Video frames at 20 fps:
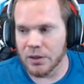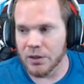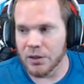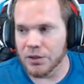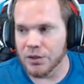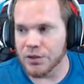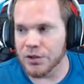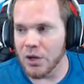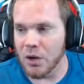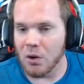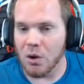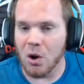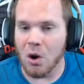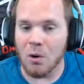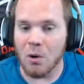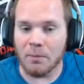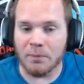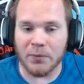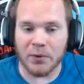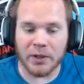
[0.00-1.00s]
So
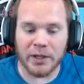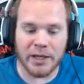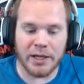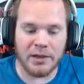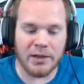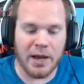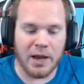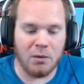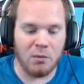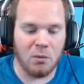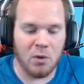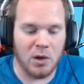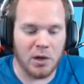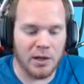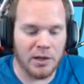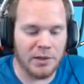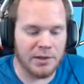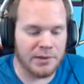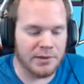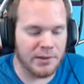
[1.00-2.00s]
hopefully that
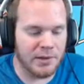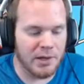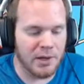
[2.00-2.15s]
was